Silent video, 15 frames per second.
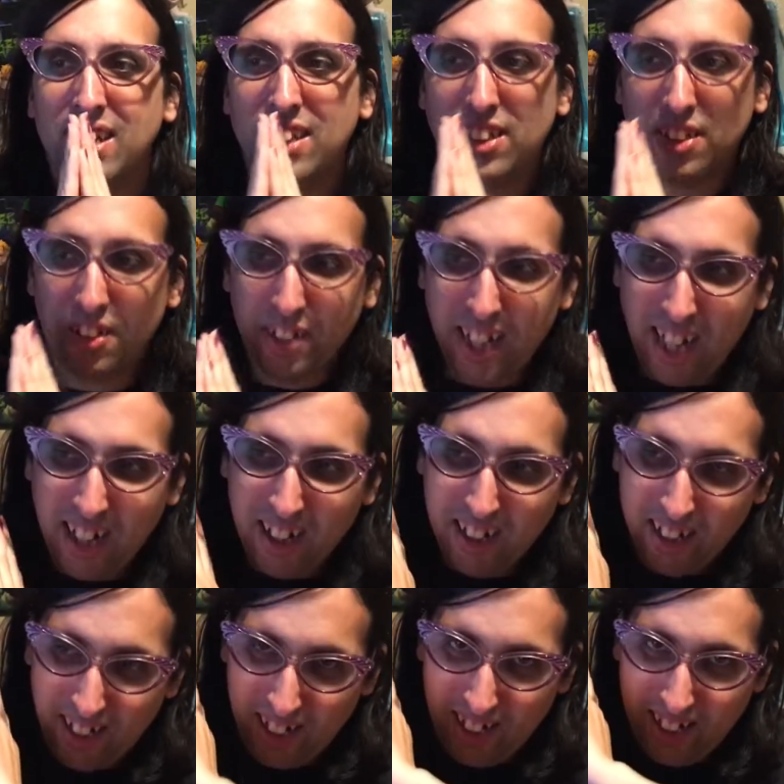So yeah,
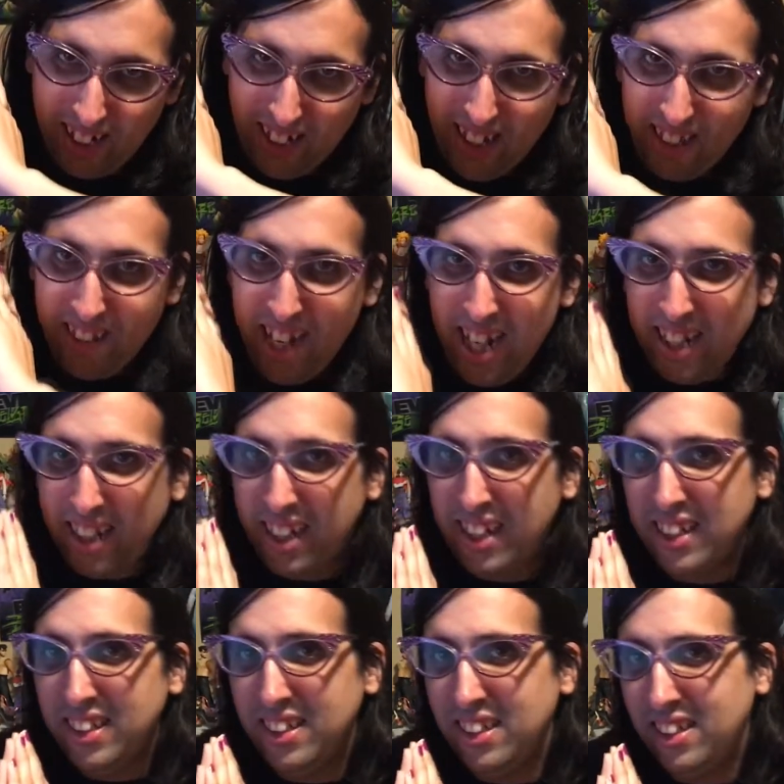that
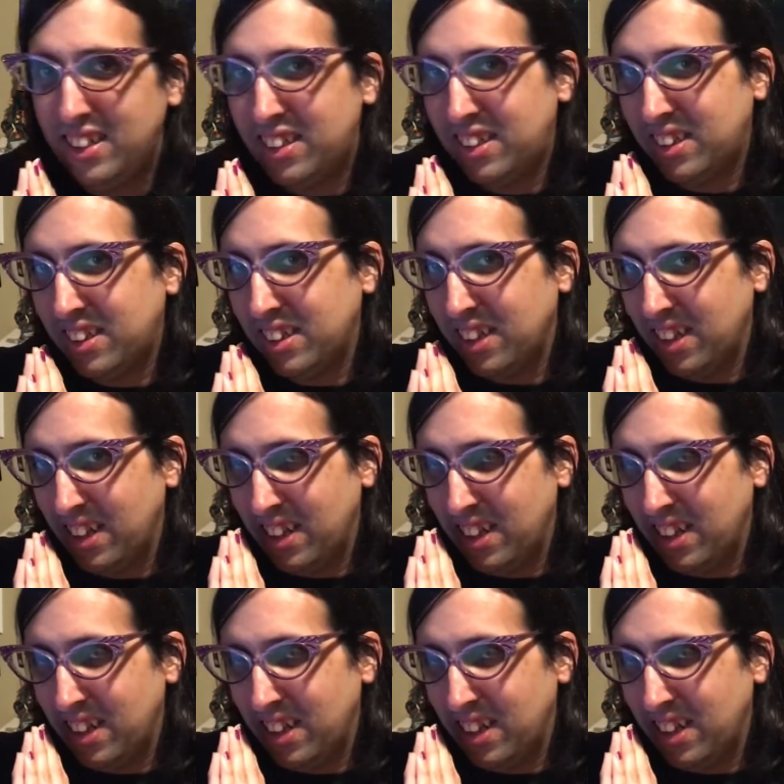is